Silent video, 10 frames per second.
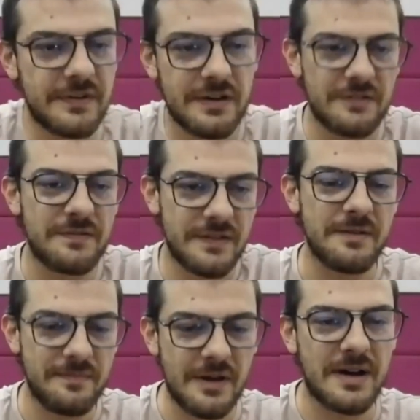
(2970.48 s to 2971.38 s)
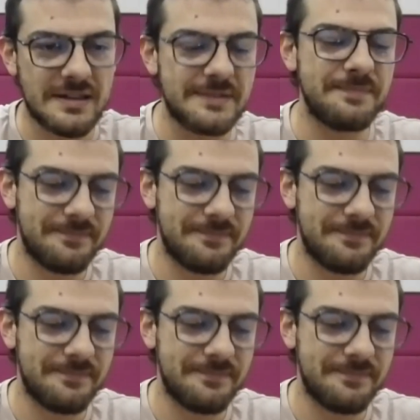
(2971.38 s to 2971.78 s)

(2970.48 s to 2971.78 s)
Fair enough. Yeah, yeah. My bad.